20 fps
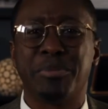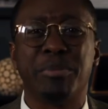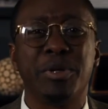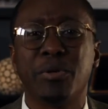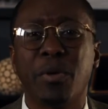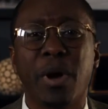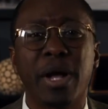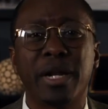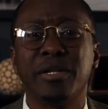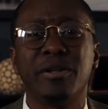be
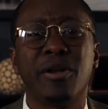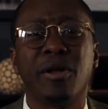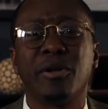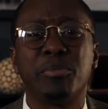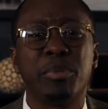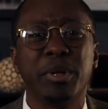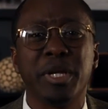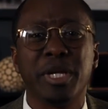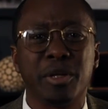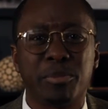writing on
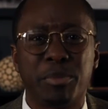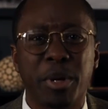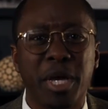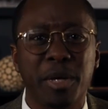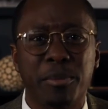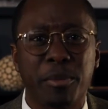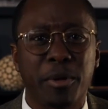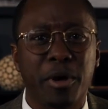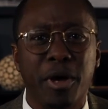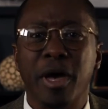peanut
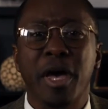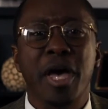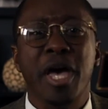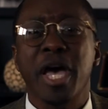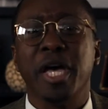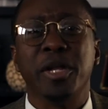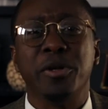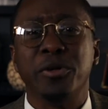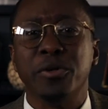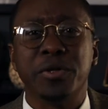paper
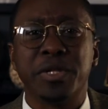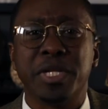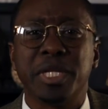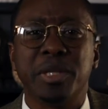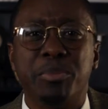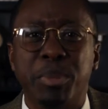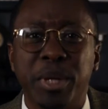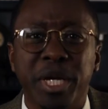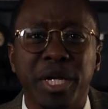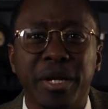and using
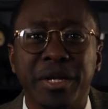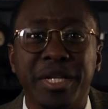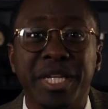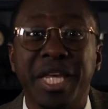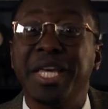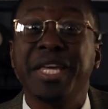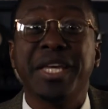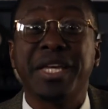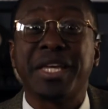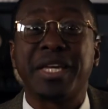peanut
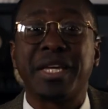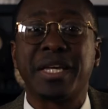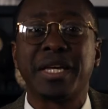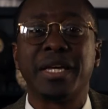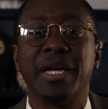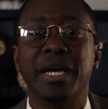ink.